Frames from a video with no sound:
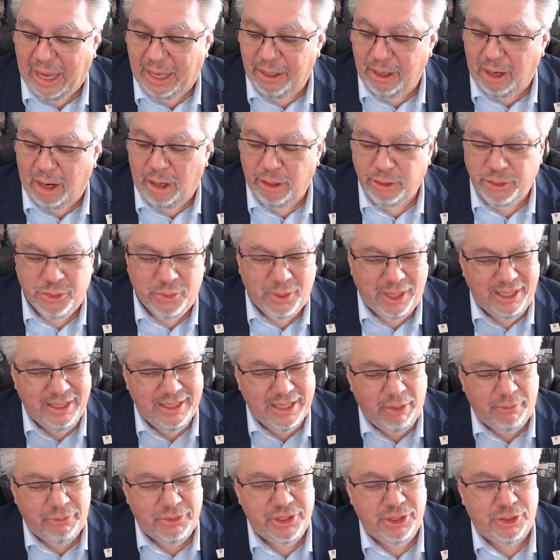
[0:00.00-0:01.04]
And are
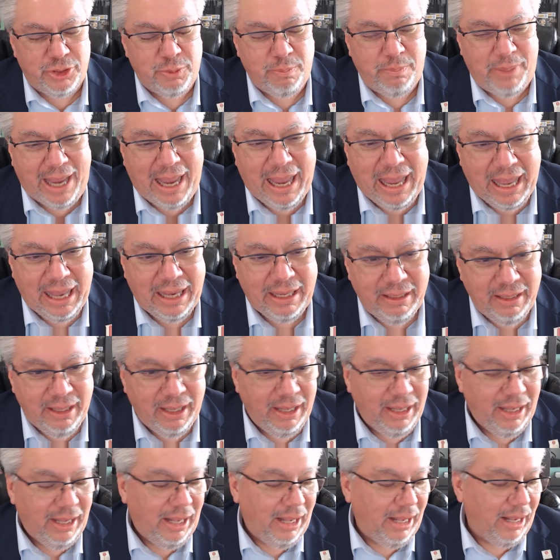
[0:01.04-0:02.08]
trade deficits bad?
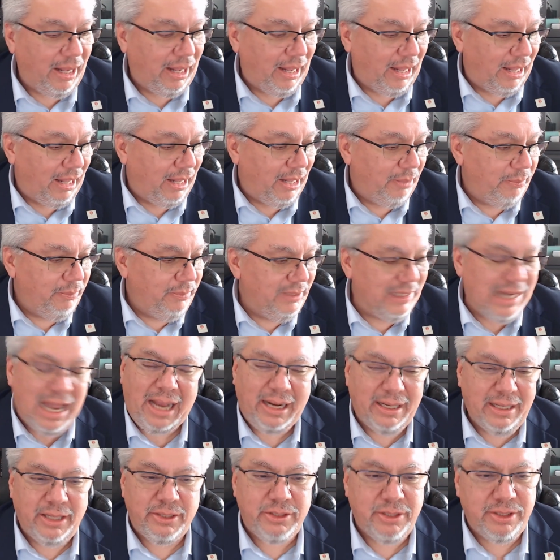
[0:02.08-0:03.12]

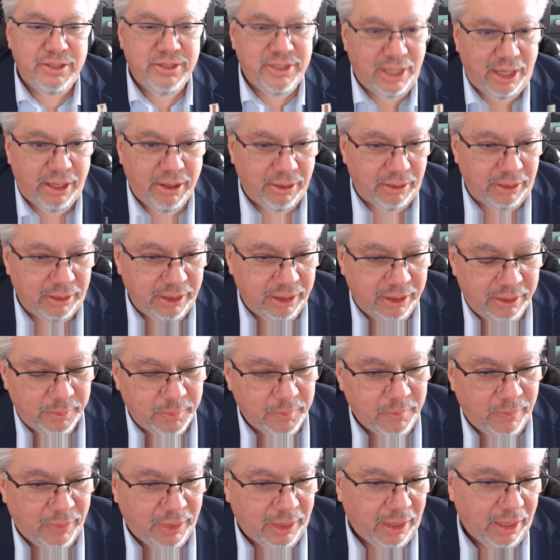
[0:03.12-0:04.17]
Not necessarily.
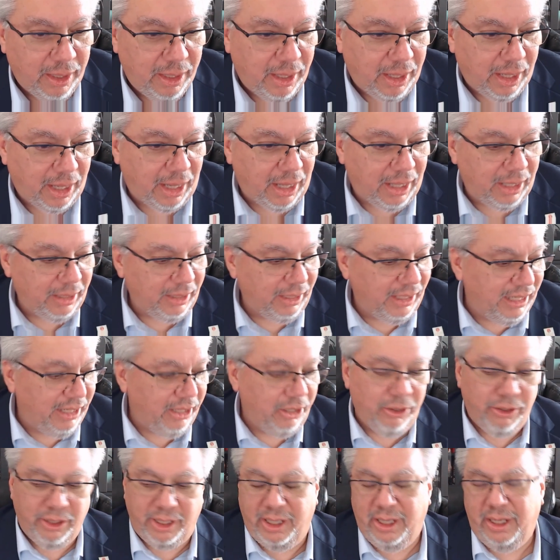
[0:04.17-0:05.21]

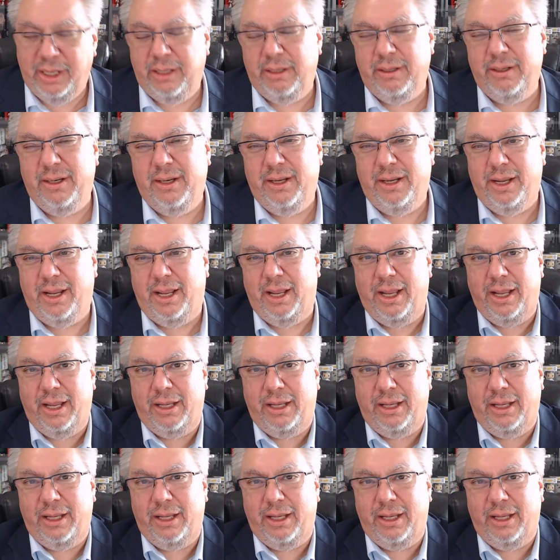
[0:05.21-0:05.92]
Here in